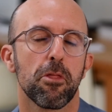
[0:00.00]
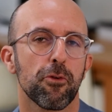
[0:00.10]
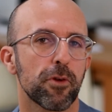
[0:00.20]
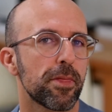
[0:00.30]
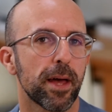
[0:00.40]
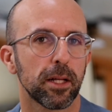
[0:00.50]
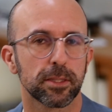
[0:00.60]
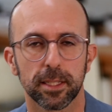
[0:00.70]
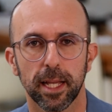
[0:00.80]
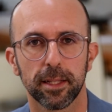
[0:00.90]

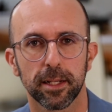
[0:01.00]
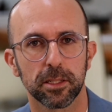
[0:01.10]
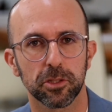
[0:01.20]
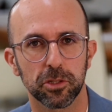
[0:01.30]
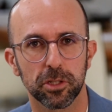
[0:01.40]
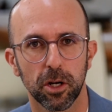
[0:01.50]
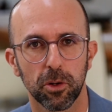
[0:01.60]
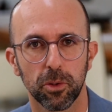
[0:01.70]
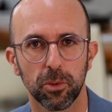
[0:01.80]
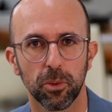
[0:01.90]
3,000 candidates or so
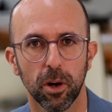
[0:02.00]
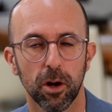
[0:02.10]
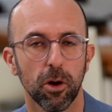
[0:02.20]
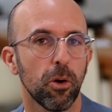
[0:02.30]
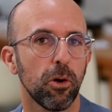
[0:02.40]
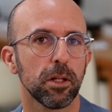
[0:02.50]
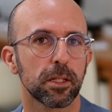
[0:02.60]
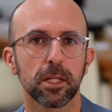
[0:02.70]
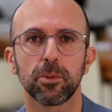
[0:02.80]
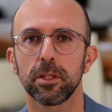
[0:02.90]
who are
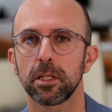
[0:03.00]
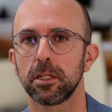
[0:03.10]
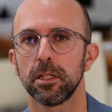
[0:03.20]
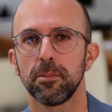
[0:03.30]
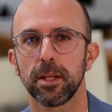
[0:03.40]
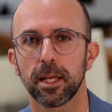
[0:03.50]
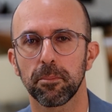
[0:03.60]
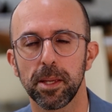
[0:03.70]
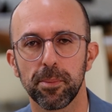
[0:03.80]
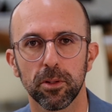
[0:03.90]
all equally good, meaning
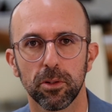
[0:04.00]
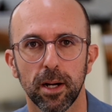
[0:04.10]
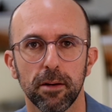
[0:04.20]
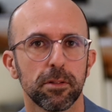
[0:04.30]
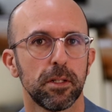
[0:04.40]
people who have